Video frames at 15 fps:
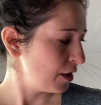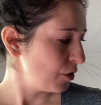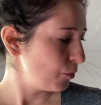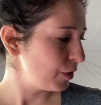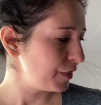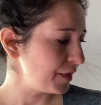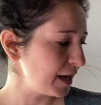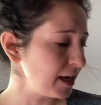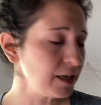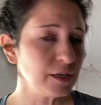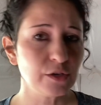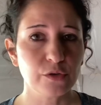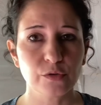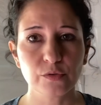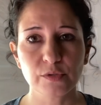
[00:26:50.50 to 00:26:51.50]
What they
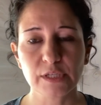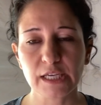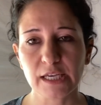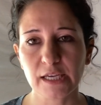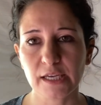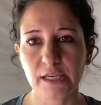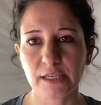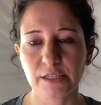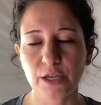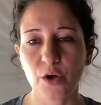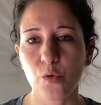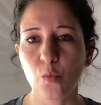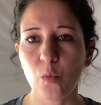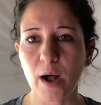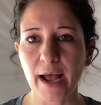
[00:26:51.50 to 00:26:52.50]
use is
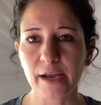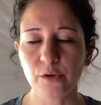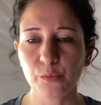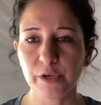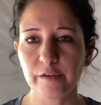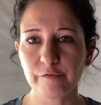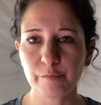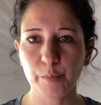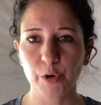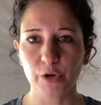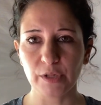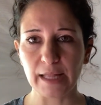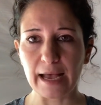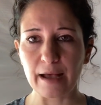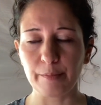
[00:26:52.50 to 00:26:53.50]
a wide weave
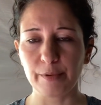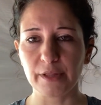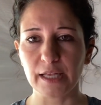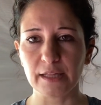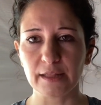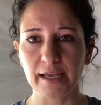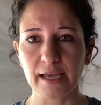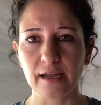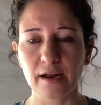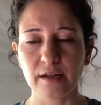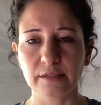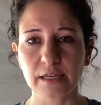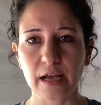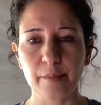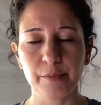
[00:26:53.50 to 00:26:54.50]
burlap, and they lay it
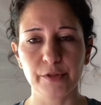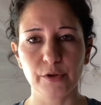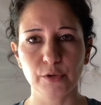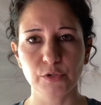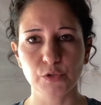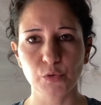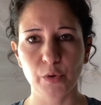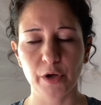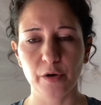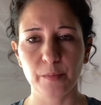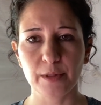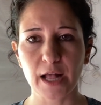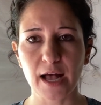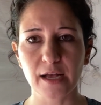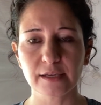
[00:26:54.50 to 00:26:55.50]
on top of their soil
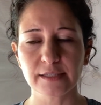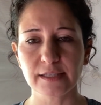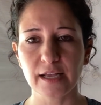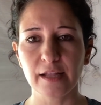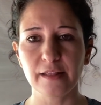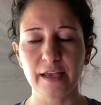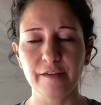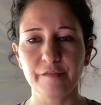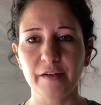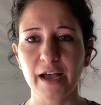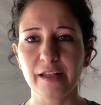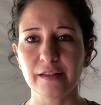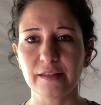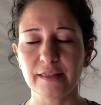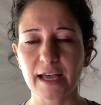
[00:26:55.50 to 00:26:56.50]
blocks, and they
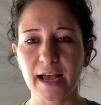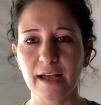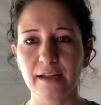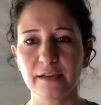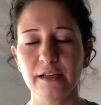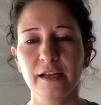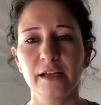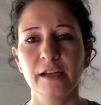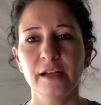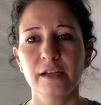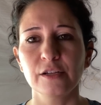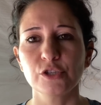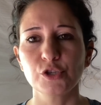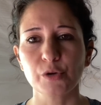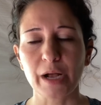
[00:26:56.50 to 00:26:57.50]
find that that
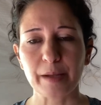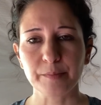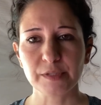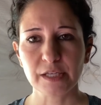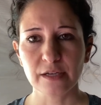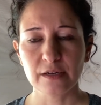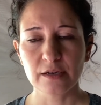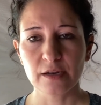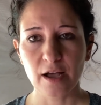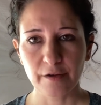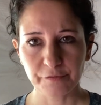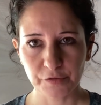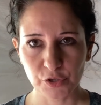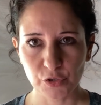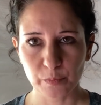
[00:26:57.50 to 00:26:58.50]
traps
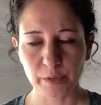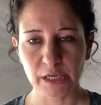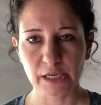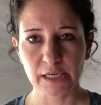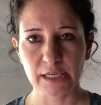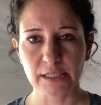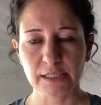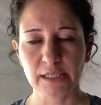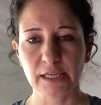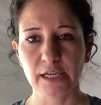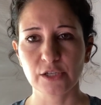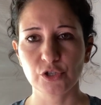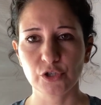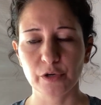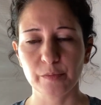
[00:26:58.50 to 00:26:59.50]
enough humidity to
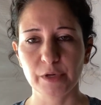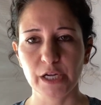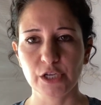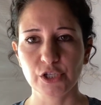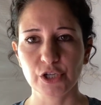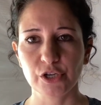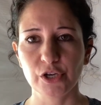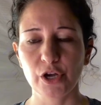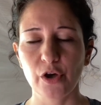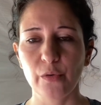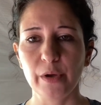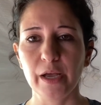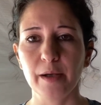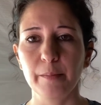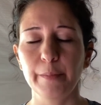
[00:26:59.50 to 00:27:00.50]
get germination
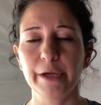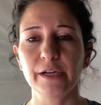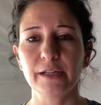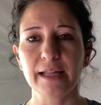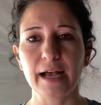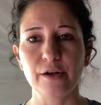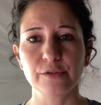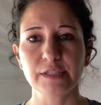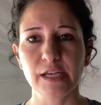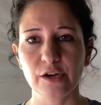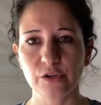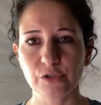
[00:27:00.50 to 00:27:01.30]
going, but allows air